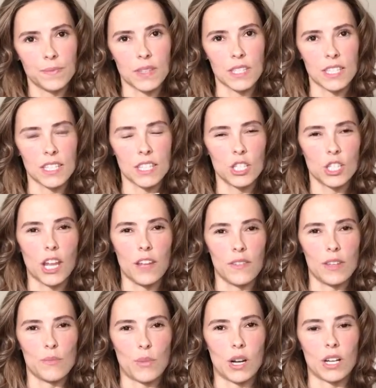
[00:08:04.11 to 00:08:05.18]
This is a
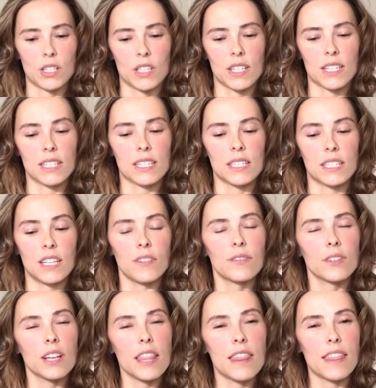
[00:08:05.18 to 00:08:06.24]
shaving bar. So this is
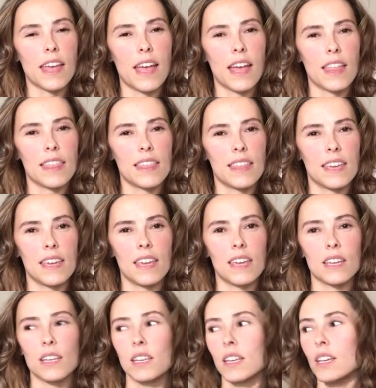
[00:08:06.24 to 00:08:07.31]
different than
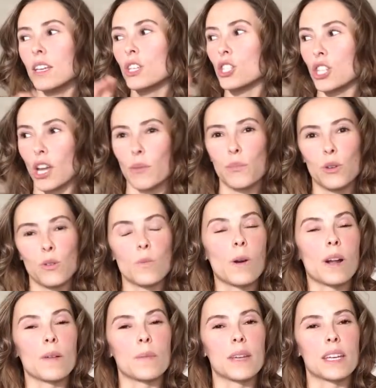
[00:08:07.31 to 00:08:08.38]
the shampoo
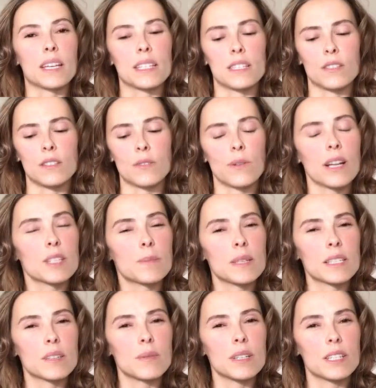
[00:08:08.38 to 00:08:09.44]
bar because the recipe
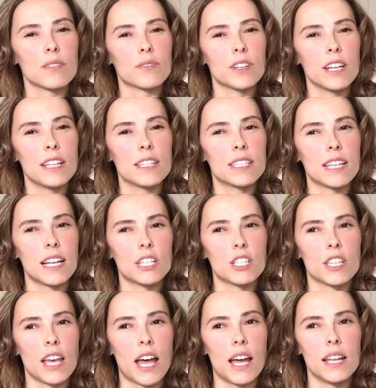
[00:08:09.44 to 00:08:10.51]
is a little bit different in
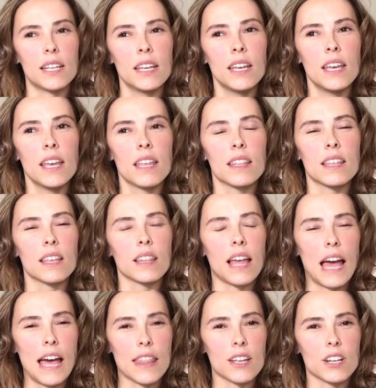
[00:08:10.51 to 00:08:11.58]
such that the
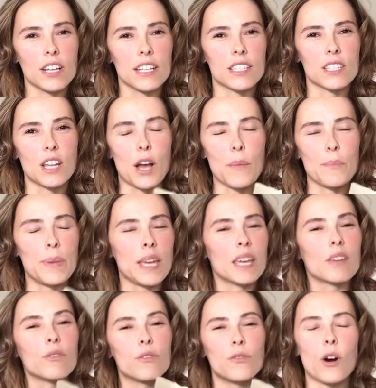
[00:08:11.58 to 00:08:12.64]
lather is not
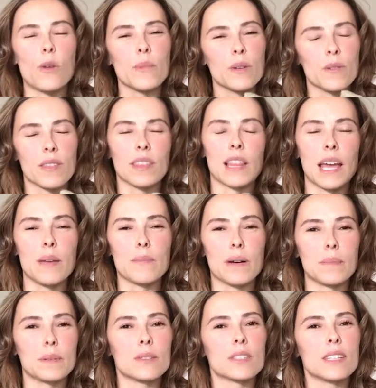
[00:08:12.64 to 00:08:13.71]
big and foamy with light
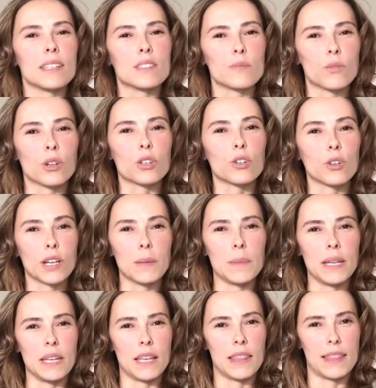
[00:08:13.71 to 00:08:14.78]
bubbles. It's more
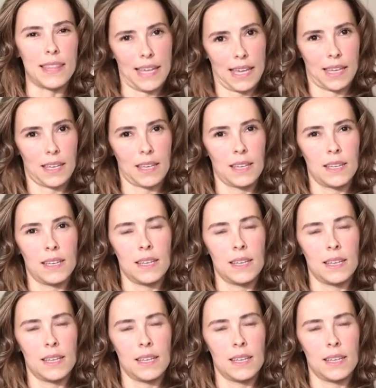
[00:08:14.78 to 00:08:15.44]
creamy and thick.